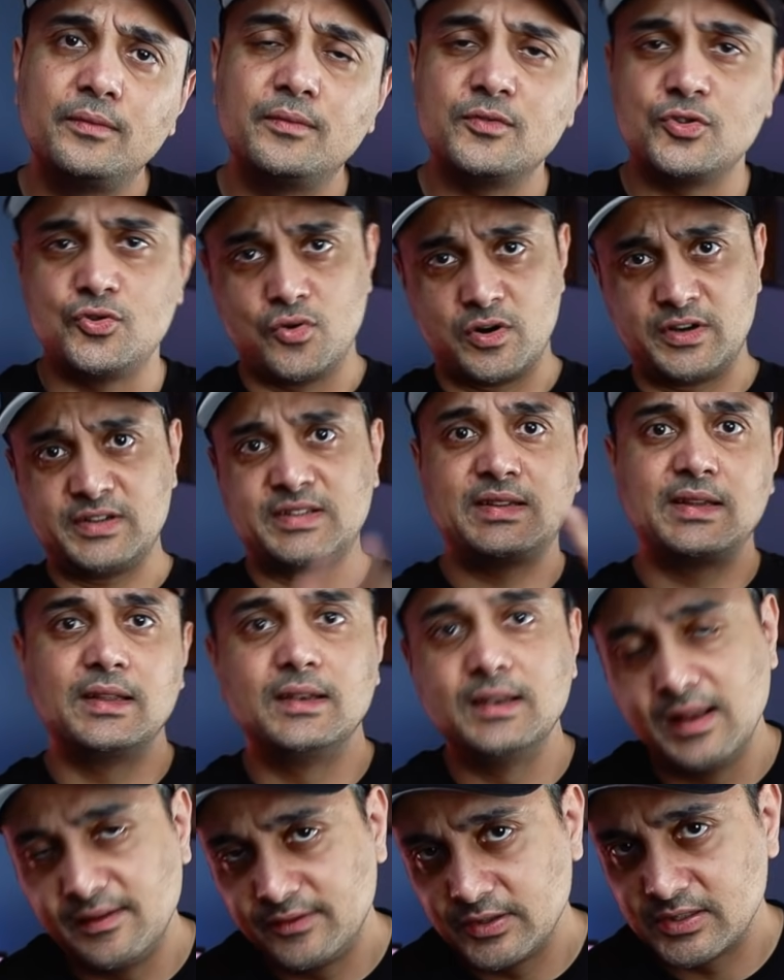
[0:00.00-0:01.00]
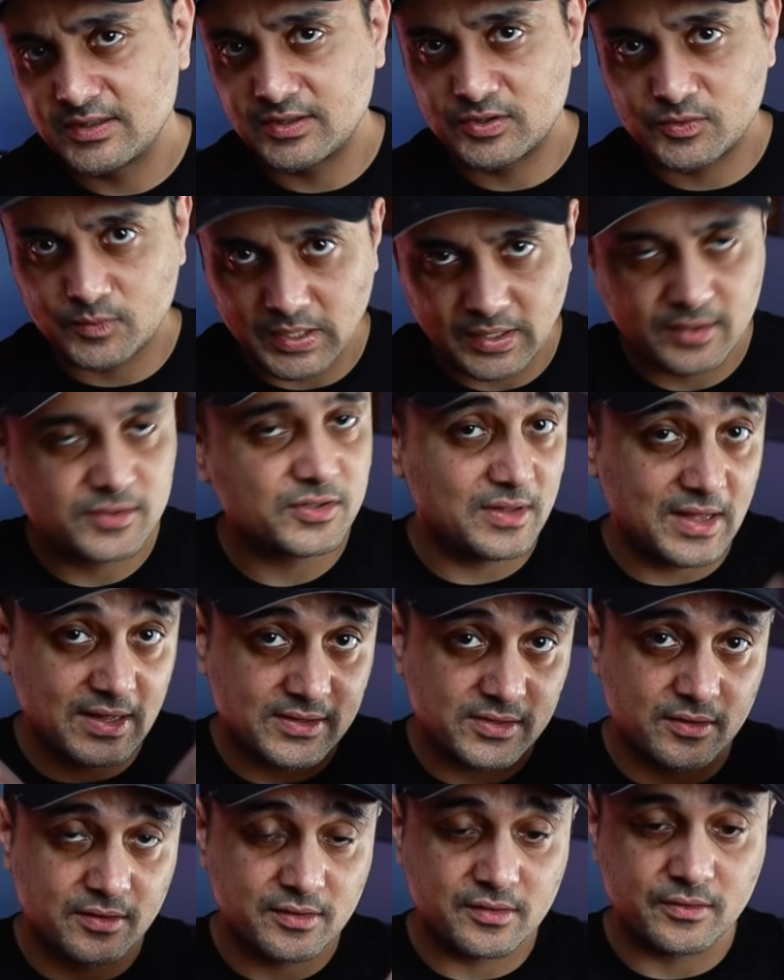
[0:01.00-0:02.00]
your skill levels as well. So that's
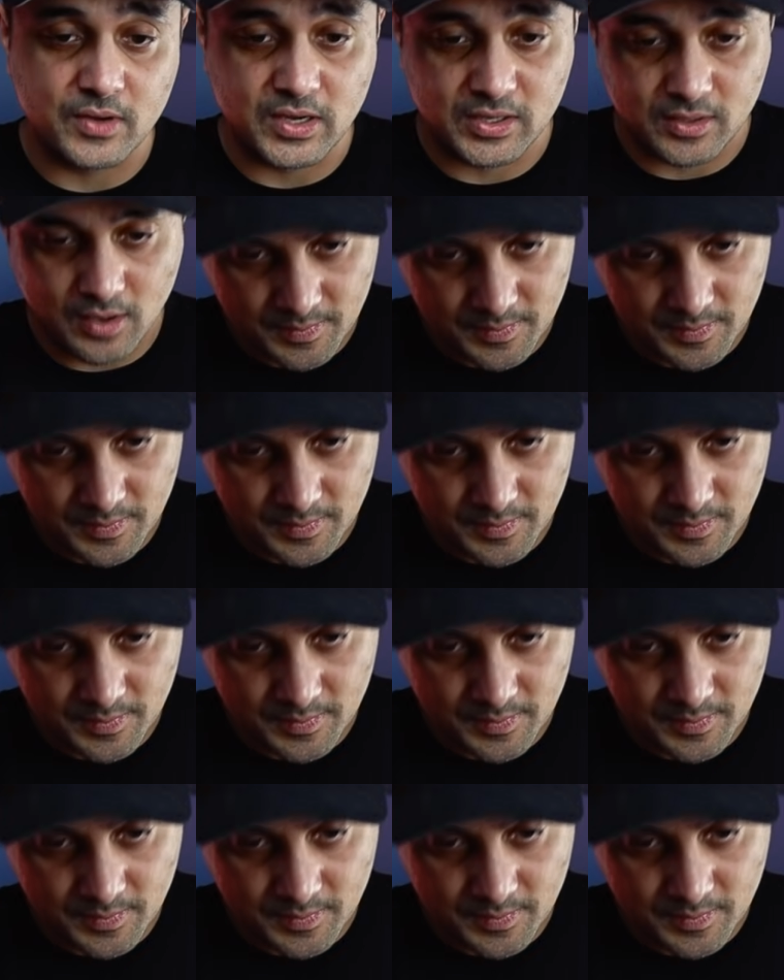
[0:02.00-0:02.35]
another great